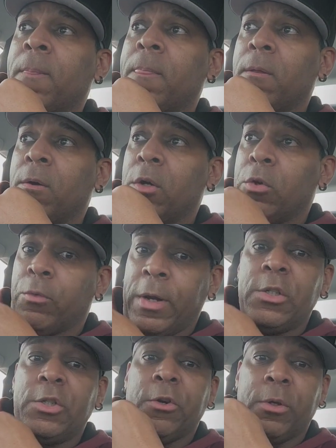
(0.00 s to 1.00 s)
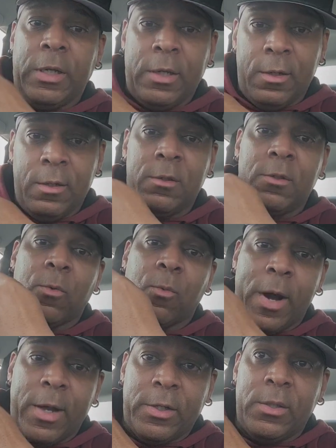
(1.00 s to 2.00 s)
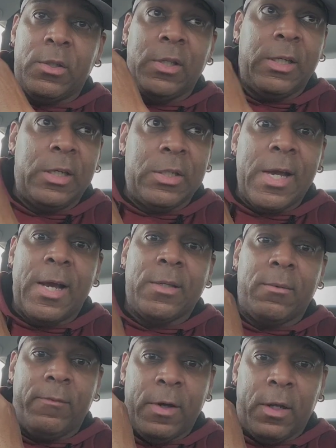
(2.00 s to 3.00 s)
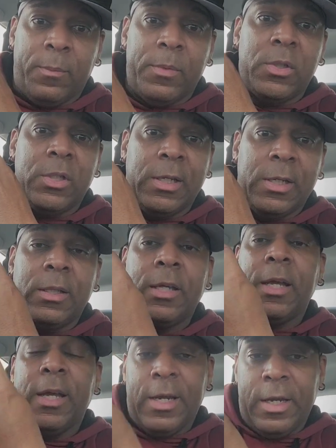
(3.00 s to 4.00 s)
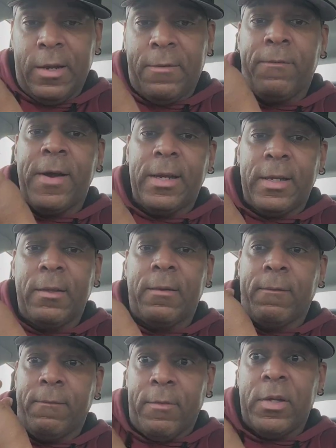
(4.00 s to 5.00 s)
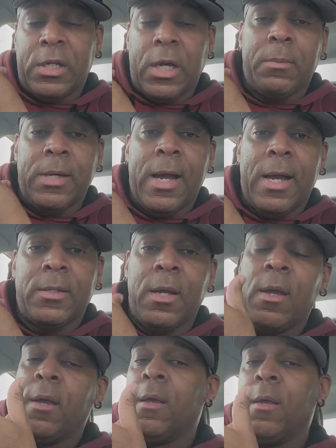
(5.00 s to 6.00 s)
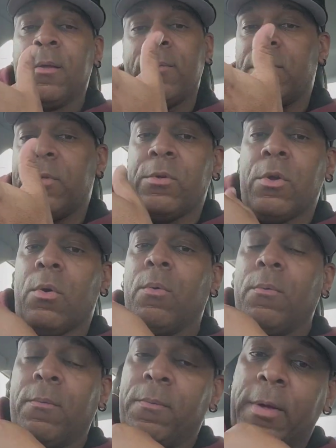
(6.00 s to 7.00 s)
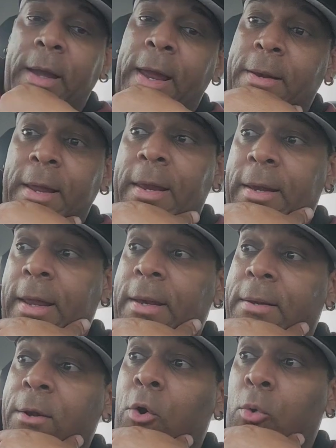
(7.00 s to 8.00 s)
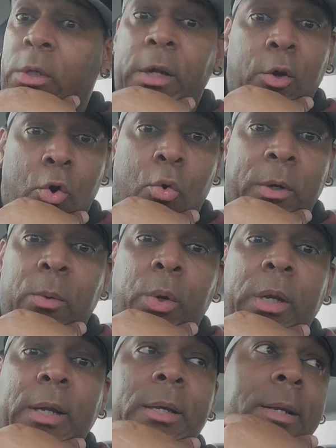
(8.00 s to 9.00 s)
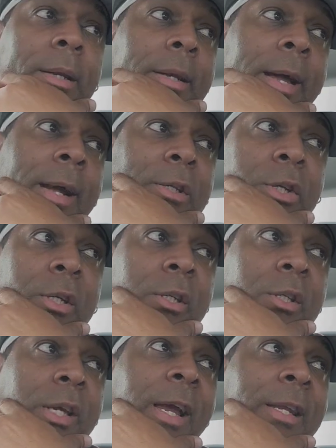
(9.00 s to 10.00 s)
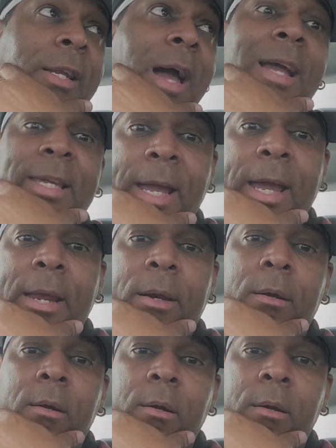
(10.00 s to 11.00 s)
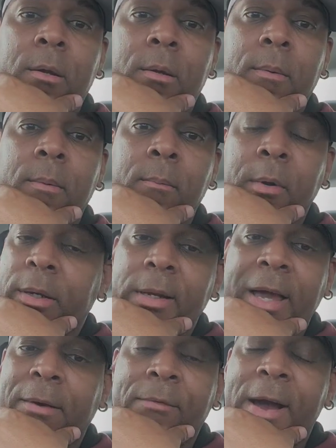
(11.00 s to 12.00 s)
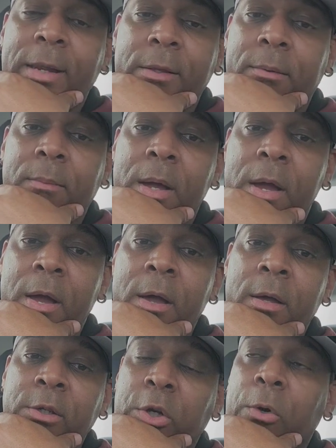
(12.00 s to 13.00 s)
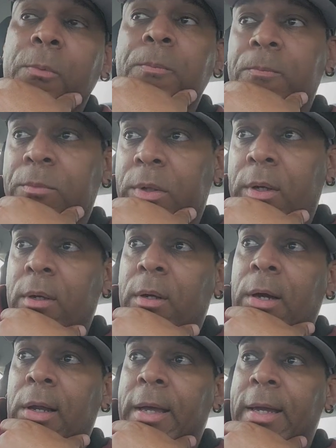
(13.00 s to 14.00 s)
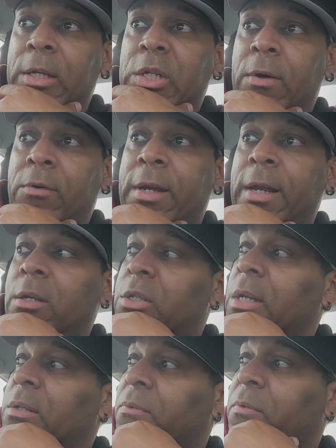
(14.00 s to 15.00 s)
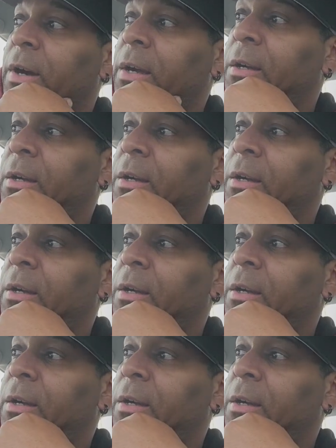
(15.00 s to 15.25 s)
a great journey to watch and see these guys develop and see that they're in here fighting the very top guys, you know, and holding their own and winning. Not just saying that I can, but not fighting them. So I like Jared Anderson as a fighter. I